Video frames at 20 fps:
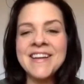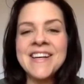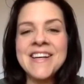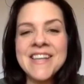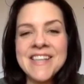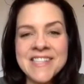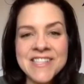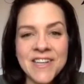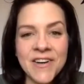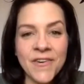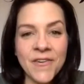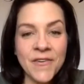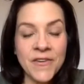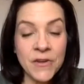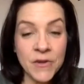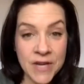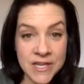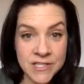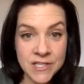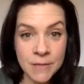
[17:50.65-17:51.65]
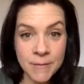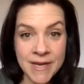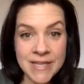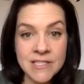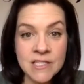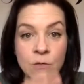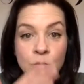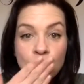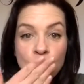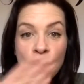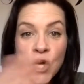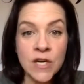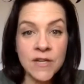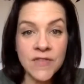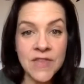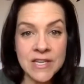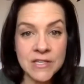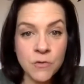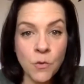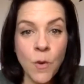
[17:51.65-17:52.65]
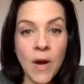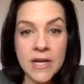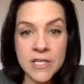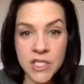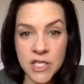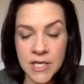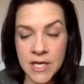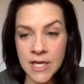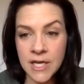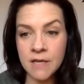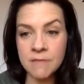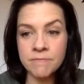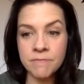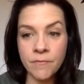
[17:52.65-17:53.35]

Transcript: So you guys are the best. Thanks for watching.